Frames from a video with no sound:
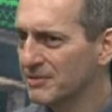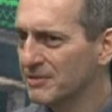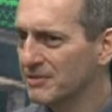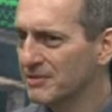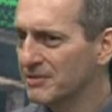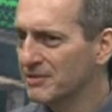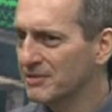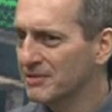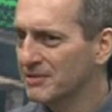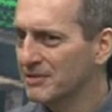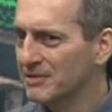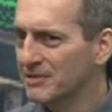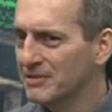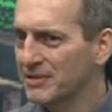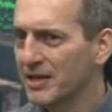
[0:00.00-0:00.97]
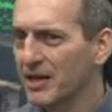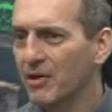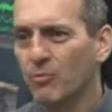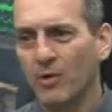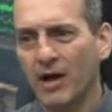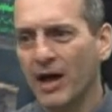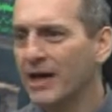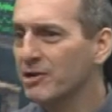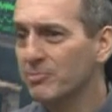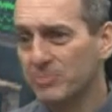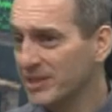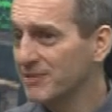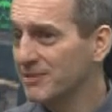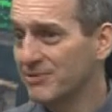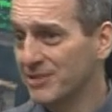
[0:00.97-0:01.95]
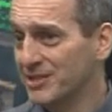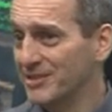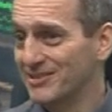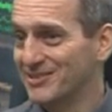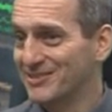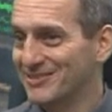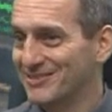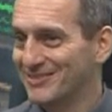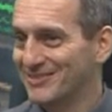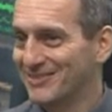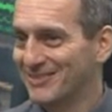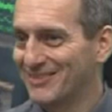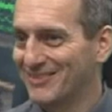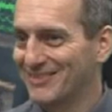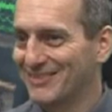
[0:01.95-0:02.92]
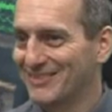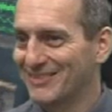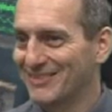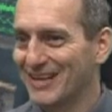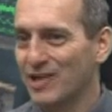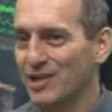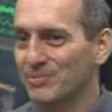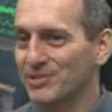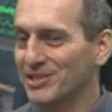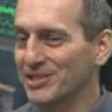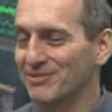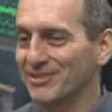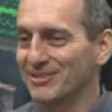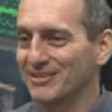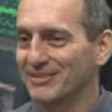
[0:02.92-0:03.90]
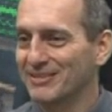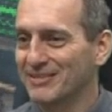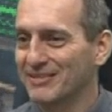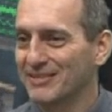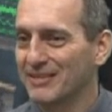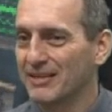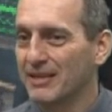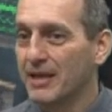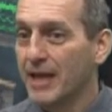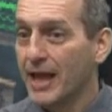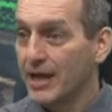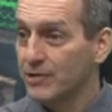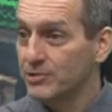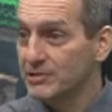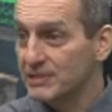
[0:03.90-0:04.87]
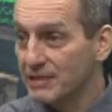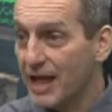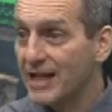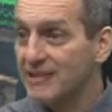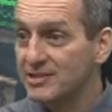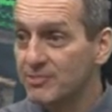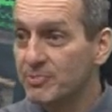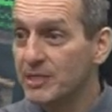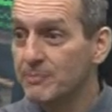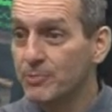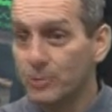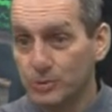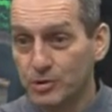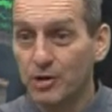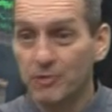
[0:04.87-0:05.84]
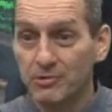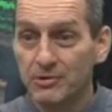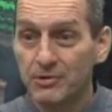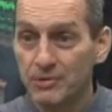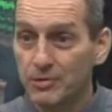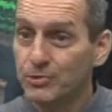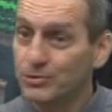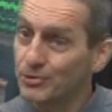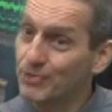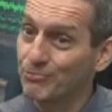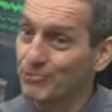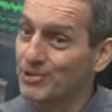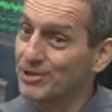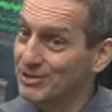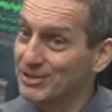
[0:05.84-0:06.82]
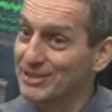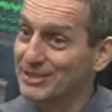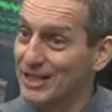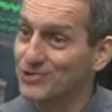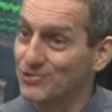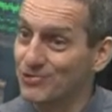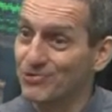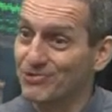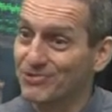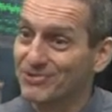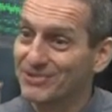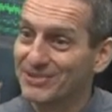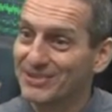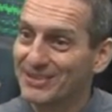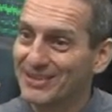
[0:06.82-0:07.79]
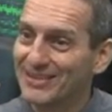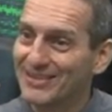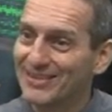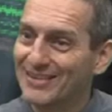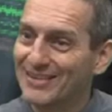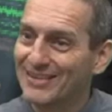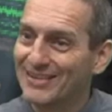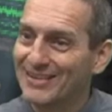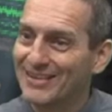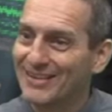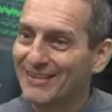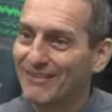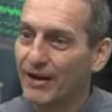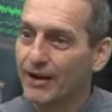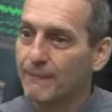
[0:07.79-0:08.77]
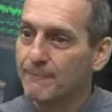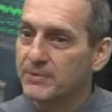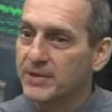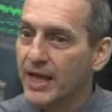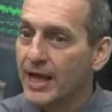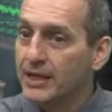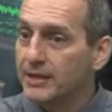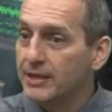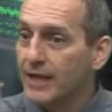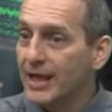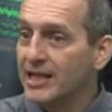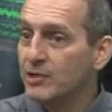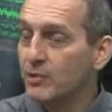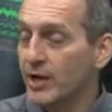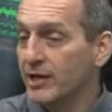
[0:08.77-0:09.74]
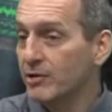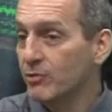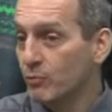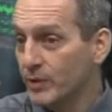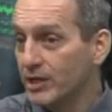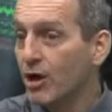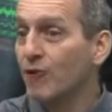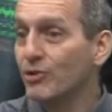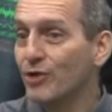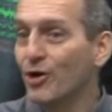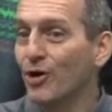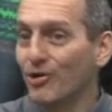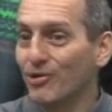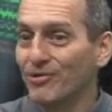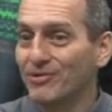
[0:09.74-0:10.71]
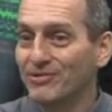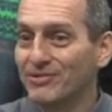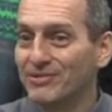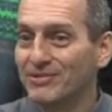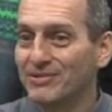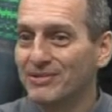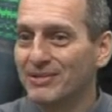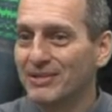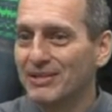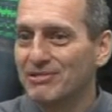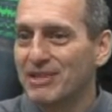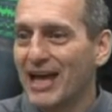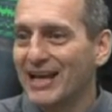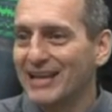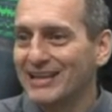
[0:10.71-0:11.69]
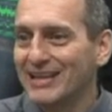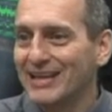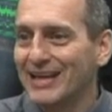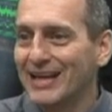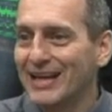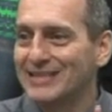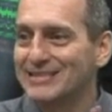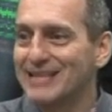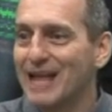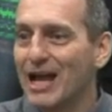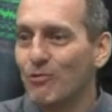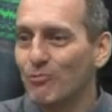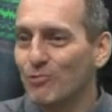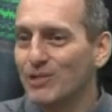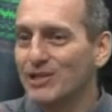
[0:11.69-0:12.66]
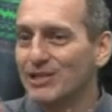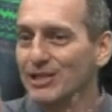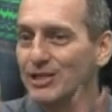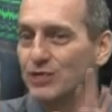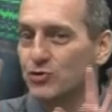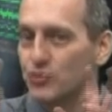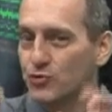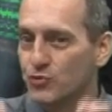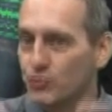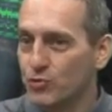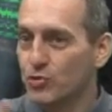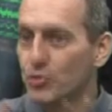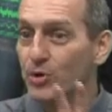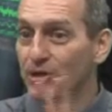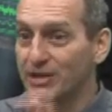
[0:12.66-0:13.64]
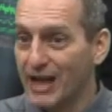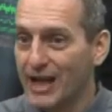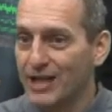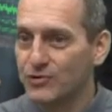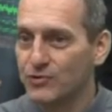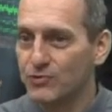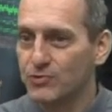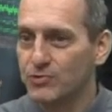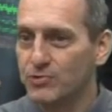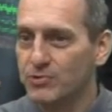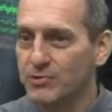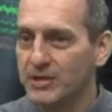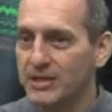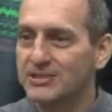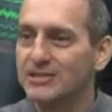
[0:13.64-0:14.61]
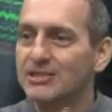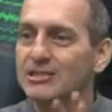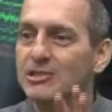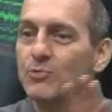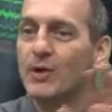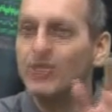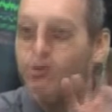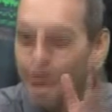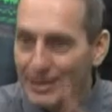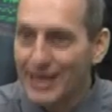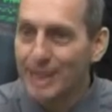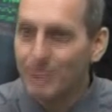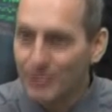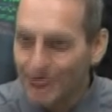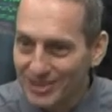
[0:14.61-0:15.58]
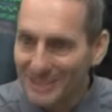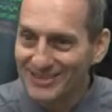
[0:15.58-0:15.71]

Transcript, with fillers: Yeah. Yeah, well, I don't believe it is. I don't believe it. And there's lots of people who don't really think that's true. It's... Right? And anyway, we all know that it's not really true or not true. It's just the way you label it.